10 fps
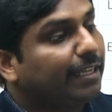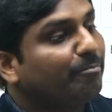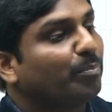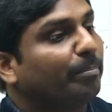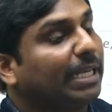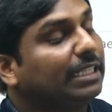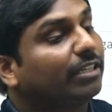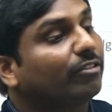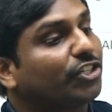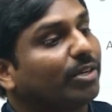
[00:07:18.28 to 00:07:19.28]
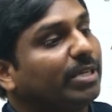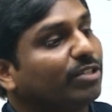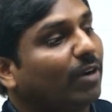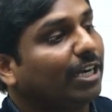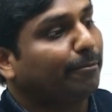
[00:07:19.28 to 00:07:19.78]
benthic region means
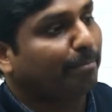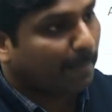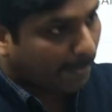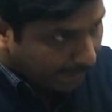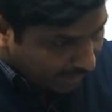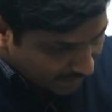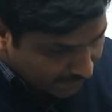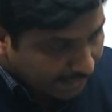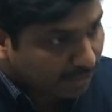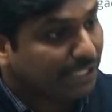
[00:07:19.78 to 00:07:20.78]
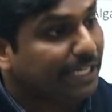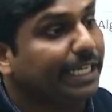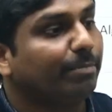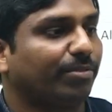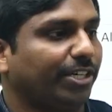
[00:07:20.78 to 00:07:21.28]
what? It's the deep
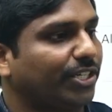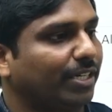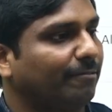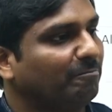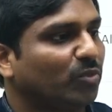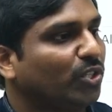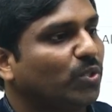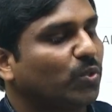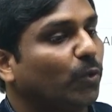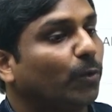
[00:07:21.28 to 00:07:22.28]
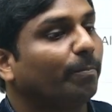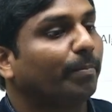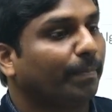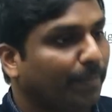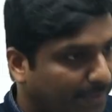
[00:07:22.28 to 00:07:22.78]
region. So
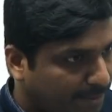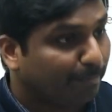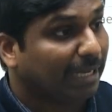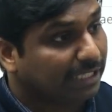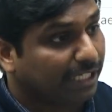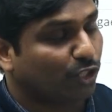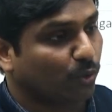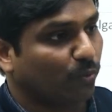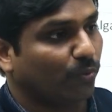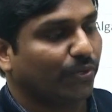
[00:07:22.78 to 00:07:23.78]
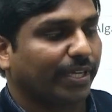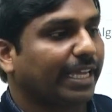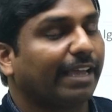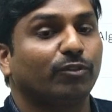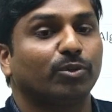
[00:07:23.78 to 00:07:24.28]
benthic zone. Have
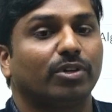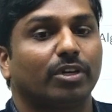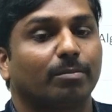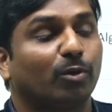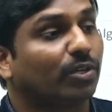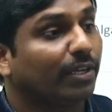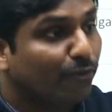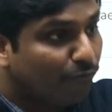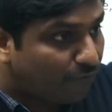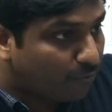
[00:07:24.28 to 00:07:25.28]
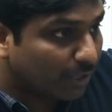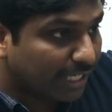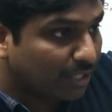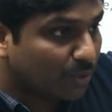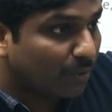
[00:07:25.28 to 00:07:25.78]
you heard about photic
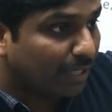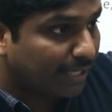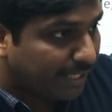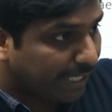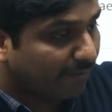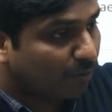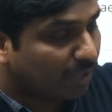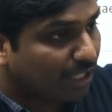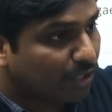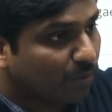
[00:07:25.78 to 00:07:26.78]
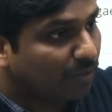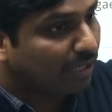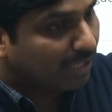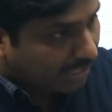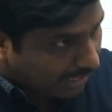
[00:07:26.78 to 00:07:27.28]
zone, aphotic zone,
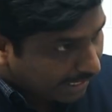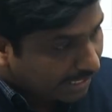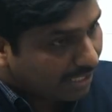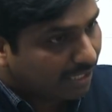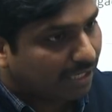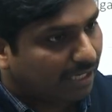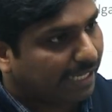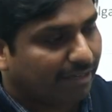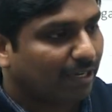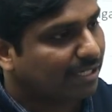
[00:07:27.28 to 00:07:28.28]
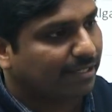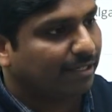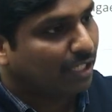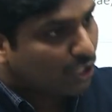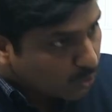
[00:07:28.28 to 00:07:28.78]
and likewise?
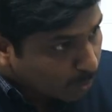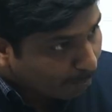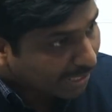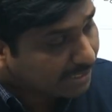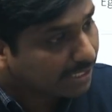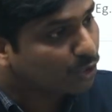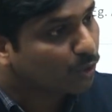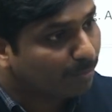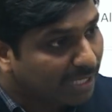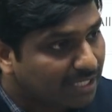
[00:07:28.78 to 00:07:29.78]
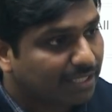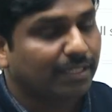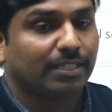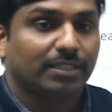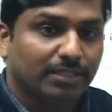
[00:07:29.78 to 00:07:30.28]
So benthic zone means
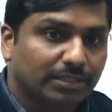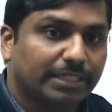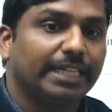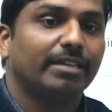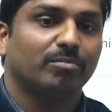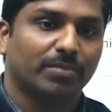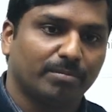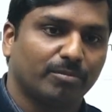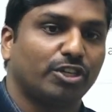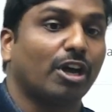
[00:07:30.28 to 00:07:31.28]
the down